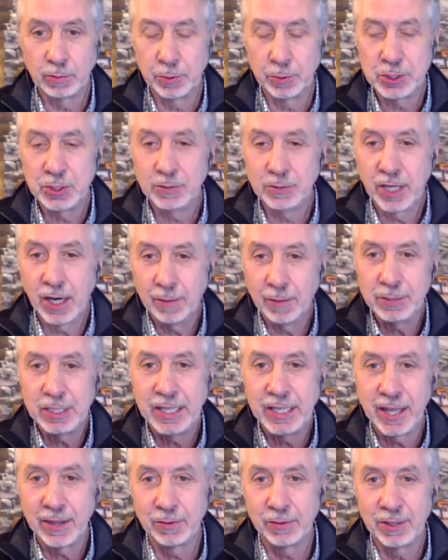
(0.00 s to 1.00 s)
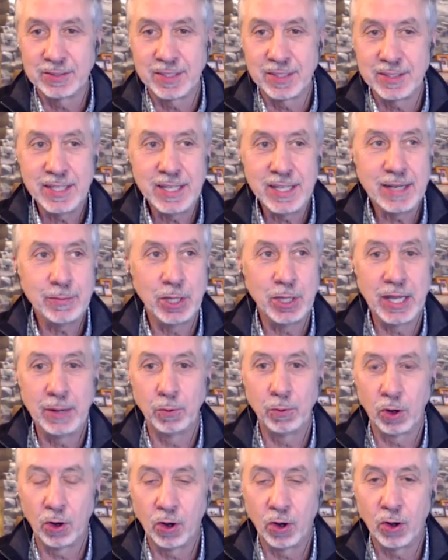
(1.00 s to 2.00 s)
But you come together as a team, and they
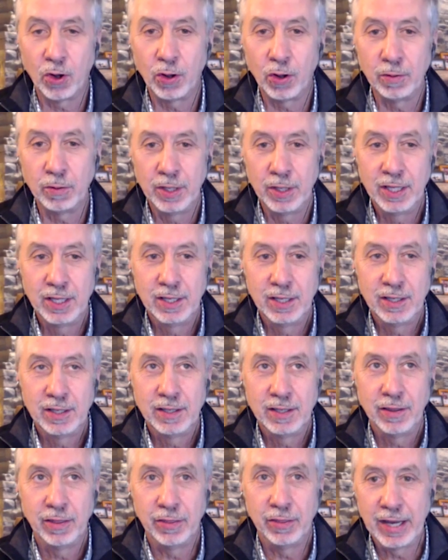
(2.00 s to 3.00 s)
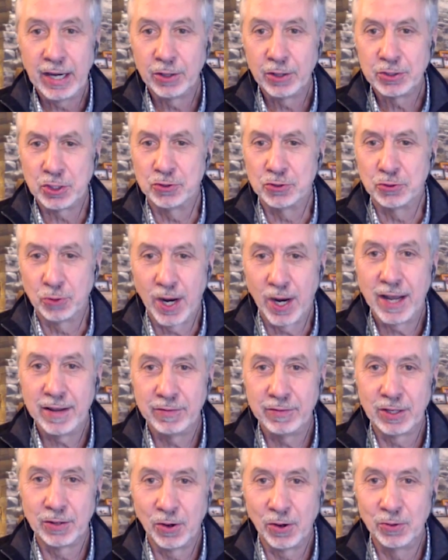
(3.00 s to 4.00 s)
were all there to drive
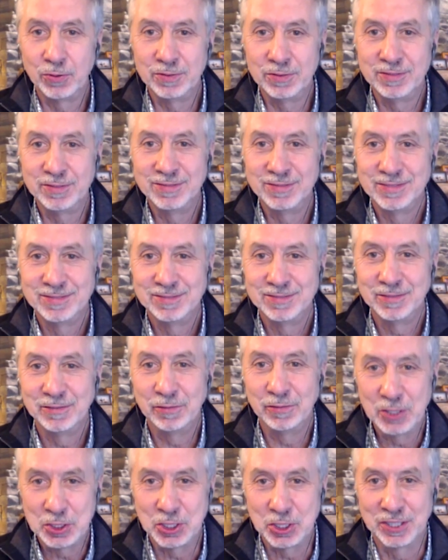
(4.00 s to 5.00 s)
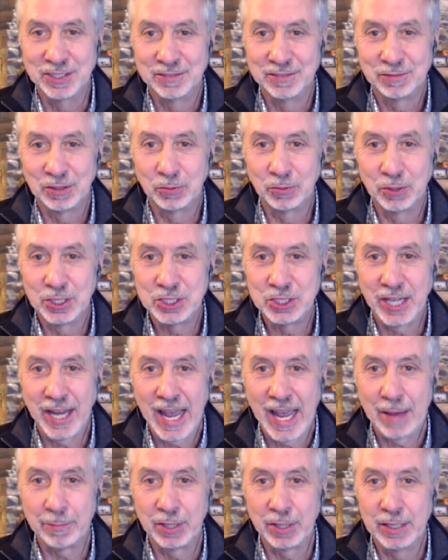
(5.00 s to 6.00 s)
their own vision for what should
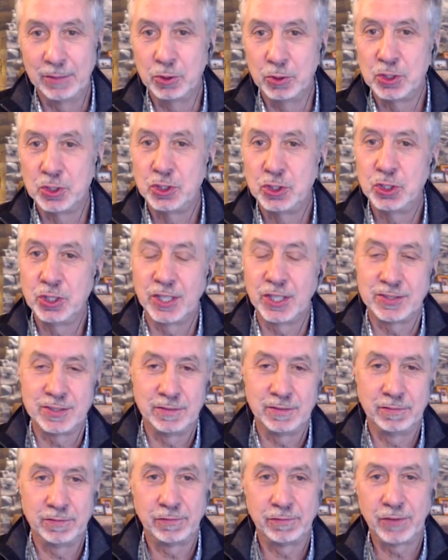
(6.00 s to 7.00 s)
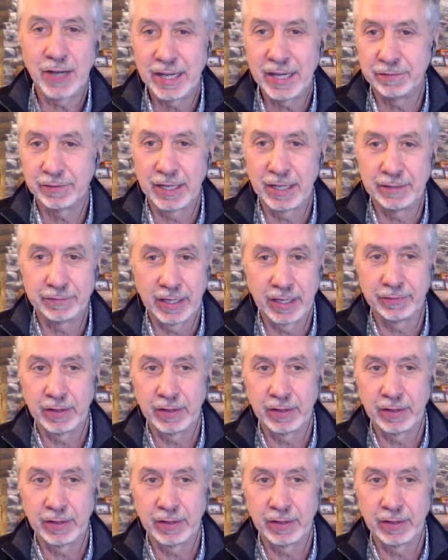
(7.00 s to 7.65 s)
happen. It was hmm. just hmm. fight, fight, fight,